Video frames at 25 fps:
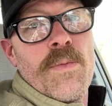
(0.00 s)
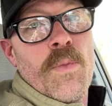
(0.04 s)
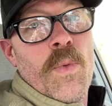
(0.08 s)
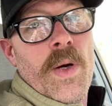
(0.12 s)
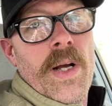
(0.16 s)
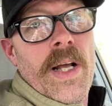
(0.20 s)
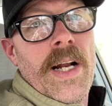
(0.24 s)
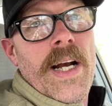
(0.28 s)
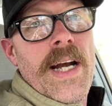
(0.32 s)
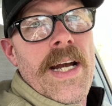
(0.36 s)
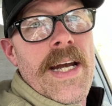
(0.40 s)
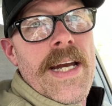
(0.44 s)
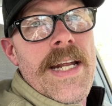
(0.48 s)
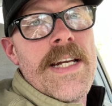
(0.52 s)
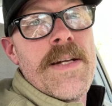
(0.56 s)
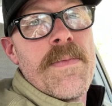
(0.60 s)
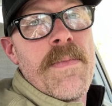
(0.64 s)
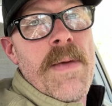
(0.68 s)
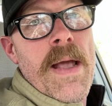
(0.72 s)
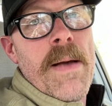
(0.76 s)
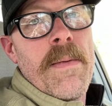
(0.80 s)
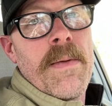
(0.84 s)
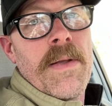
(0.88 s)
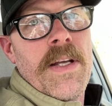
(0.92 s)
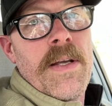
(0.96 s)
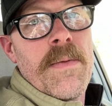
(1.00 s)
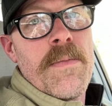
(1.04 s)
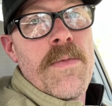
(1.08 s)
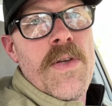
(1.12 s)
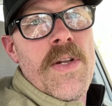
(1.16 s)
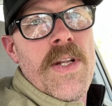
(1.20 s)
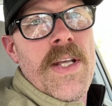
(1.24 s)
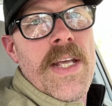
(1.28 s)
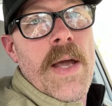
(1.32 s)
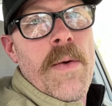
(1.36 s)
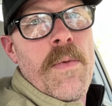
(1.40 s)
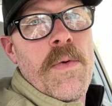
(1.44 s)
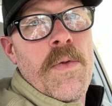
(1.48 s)
We're going to need to be able to
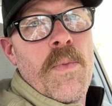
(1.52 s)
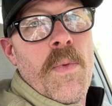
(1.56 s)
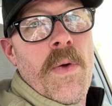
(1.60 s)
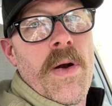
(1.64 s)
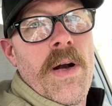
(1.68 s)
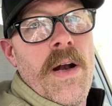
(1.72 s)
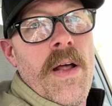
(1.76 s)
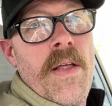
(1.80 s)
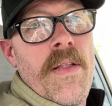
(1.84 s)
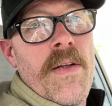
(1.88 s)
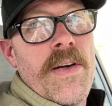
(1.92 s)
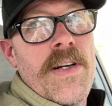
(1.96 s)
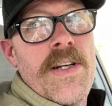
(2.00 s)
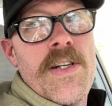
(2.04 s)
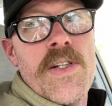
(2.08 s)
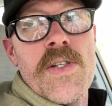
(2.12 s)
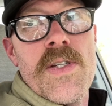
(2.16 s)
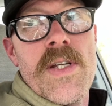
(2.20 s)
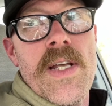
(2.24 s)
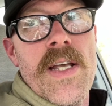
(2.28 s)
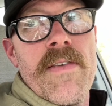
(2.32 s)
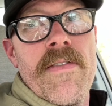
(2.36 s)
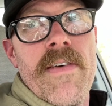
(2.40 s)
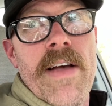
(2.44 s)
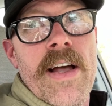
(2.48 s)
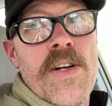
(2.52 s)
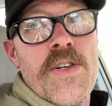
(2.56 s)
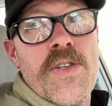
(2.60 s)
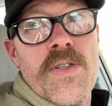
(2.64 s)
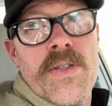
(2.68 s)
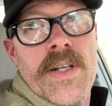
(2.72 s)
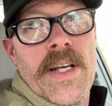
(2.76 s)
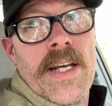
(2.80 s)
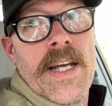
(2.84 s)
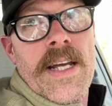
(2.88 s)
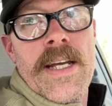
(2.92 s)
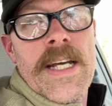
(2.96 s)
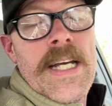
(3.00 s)
communicate with one another, because
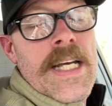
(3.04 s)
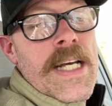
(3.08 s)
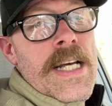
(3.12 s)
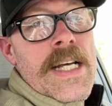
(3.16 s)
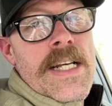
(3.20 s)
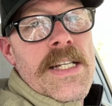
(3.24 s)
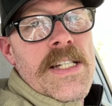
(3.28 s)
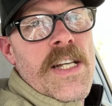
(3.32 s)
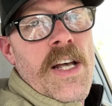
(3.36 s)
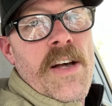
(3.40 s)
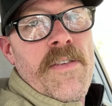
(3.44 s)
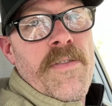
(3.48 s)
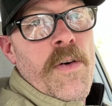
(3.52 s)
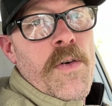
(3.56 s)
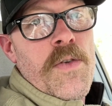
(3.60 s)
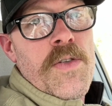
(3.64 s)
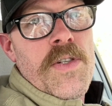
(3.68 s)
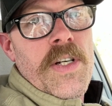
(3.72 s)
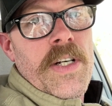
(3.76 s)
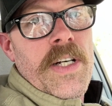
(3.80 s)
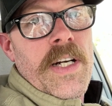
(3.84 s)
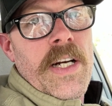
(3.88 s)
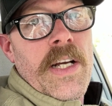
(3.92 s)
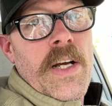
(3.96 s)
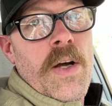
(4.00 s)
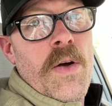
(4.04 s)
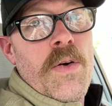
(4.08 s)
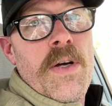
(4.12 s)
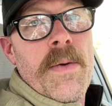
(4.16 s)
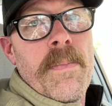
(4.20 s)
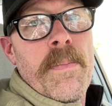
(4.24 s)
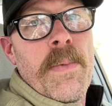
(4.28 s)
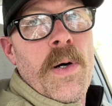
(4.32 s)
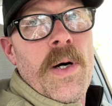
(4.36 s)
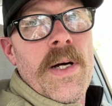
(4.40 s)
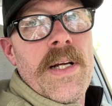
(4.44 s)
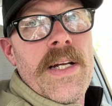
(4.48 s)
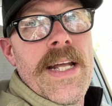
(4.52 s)
eventually cell phones are going to go
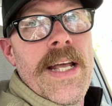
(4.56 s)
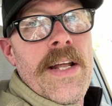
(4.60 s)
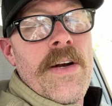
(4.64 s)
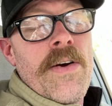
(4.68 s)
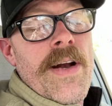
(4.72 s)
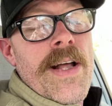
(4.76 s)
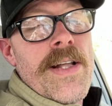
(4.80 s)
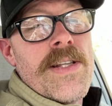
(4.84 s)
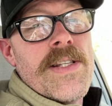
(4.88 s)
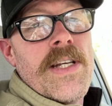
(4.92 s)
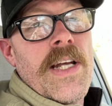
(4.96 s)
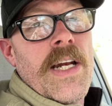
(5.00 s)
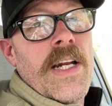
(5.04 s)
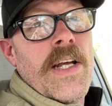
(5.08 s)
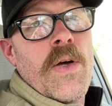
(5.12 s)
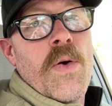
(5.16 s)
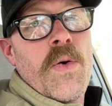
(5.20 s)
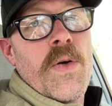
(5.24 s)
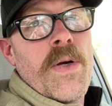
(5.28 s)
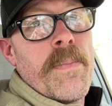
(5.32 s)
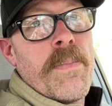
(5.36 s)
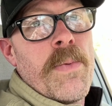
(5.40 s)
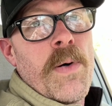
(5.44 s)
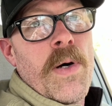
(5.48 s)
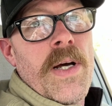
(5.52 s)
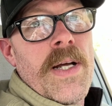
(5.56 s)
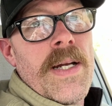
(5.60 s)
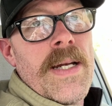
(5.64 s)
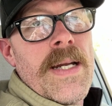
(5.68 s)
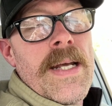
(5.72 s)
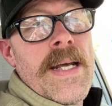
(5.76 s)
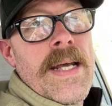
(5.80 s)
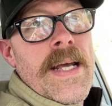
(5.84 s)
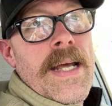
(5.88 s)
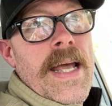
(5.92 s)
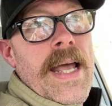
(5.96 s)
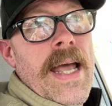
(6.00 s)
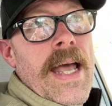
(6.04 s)
kaput, internet's going to go kaput,
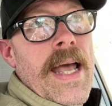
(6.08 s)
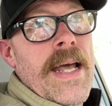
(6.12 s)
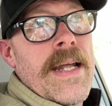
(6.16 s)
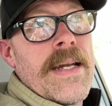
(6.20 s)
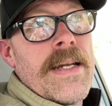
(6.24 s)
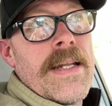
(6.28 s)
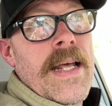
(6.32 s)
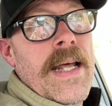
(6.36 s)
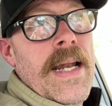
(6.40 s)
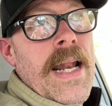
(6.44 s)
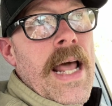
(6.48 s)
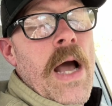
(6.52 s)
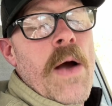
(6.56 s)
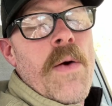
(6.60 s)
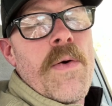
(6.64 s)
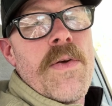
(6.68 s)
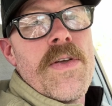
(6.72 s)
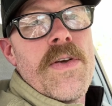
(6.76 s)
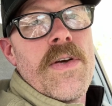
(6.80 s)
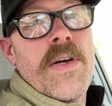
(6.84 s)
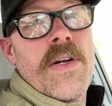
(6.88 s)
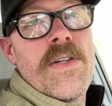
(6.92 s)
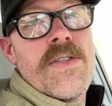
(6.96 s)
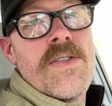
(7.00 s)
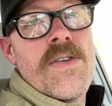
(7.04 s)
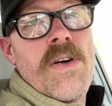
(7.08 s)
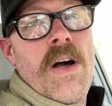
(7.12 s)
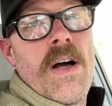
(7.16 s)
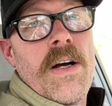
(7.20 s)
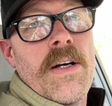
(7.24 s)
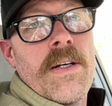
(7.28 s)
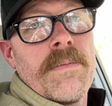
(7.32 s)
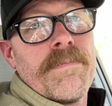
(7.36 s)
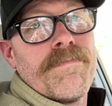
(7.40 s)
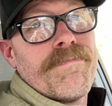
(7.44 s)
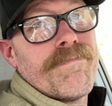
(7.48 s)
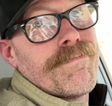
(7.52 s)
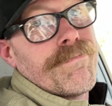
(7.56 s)
and then how are you going to talk?
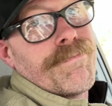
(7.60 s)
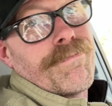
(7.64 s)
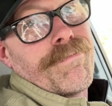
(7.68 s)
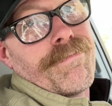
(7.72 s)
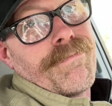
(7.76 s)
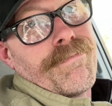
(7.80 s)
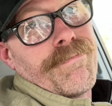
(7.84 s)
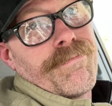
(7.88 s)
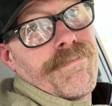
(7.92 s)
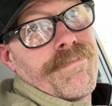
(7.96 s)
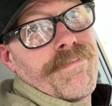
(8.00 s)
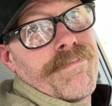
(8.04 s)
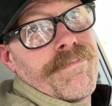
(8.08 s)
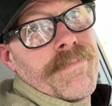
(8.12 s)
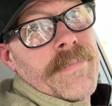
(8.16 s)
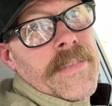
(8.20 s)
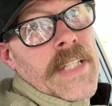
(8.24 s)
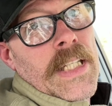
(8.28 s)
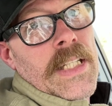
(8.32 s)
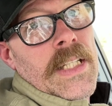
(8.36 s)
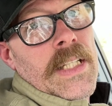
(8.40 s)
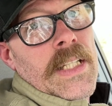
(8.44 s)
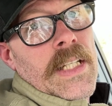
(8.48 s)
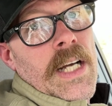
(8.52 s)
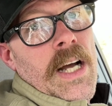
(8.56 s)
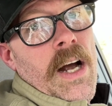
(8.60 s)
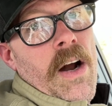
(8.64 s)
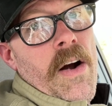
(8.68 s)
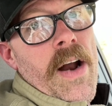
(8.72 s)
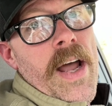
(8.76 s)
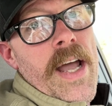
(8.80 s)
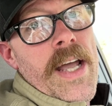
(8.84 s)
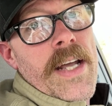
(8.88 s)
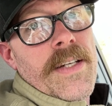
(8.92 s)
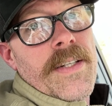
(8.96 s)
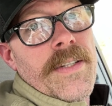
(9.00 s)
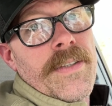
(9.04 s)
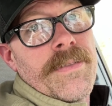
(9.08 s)
All
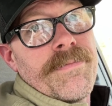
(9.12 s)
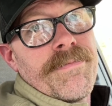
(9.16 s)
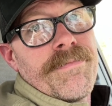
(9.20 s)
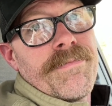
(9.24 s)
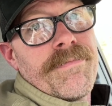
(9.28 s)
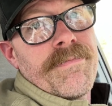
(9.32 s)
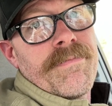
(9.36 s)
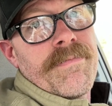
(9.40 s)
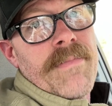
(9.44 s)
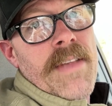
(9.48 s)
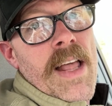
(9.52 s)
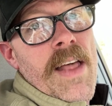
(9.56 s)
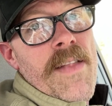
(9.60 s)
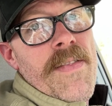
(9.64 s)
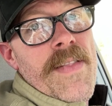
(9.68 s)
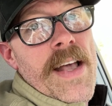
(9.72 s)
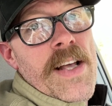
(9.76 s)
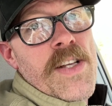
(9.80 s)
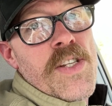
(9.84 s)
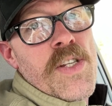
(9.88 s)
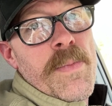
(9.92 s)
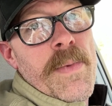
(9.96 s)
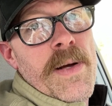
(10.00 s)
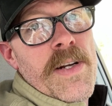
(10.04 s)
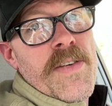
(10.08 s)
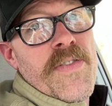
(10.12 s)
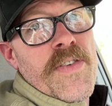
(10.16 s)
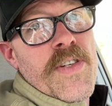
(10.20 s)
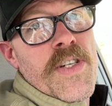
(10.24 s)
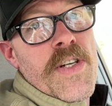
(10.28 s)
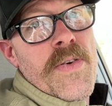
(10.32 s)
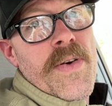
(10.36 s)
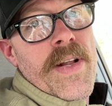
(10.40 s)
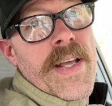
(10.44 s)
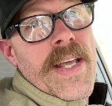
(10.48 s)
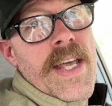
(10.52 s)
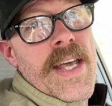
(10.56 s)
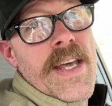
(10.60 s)
right. Thanks so much for
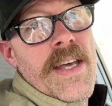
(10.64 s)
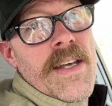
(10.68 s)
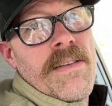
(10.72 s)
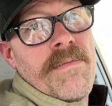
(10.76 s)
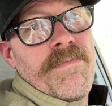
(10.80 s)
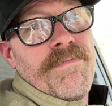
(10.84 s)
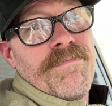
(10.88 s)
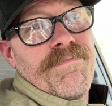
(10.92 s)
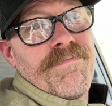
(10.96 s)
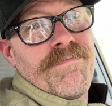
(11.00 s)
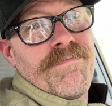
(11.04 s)
tuning in.